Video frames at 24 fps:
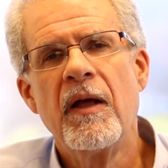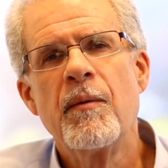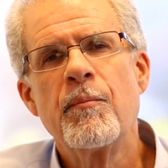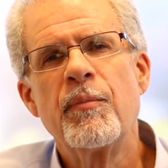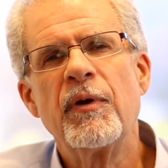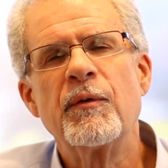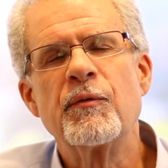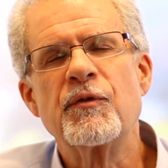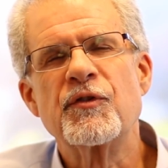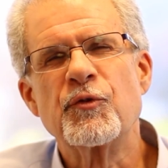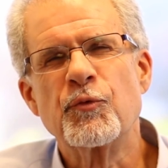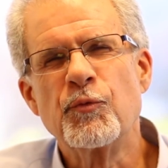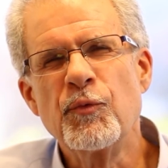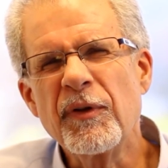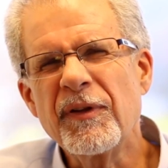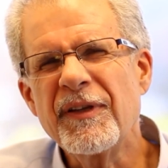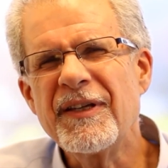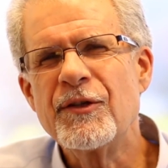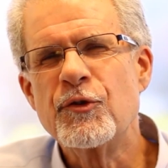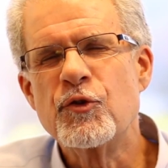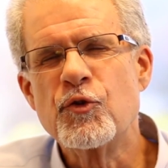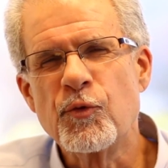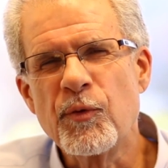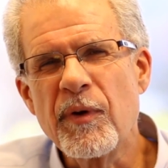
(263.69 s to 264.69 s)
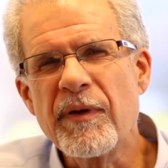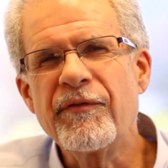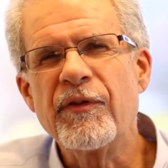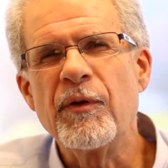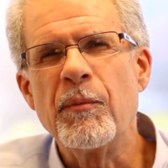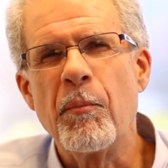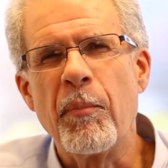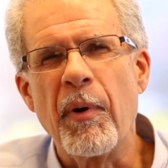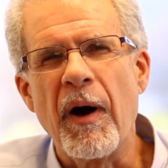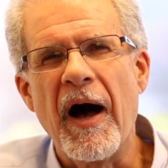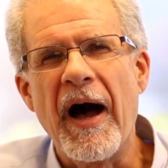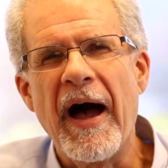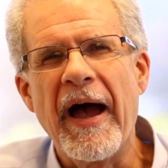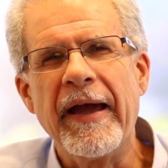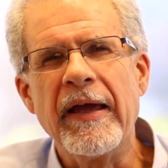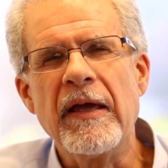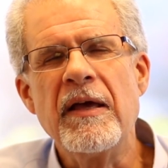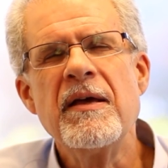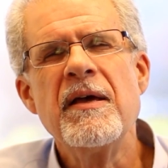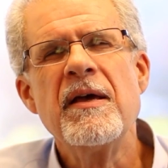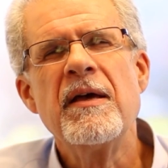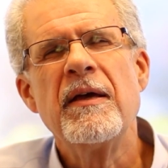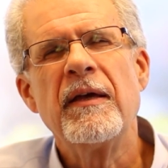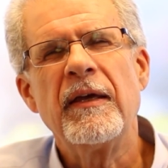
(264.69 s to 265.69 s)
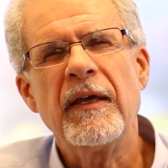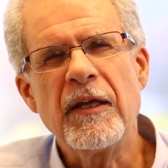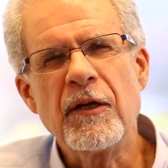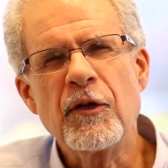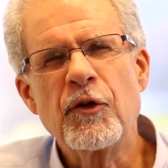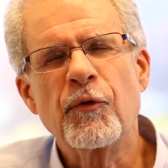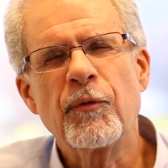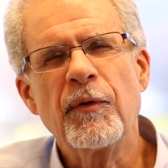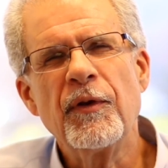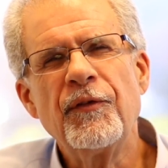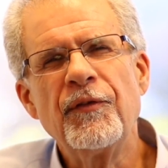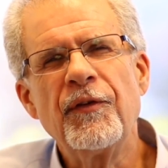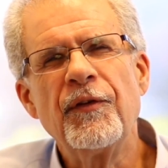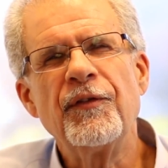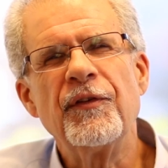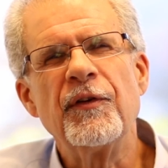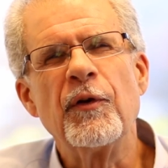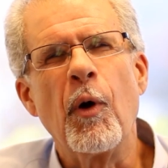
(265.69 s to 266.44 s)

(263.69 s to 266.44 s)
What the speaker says: But it was really driven by increases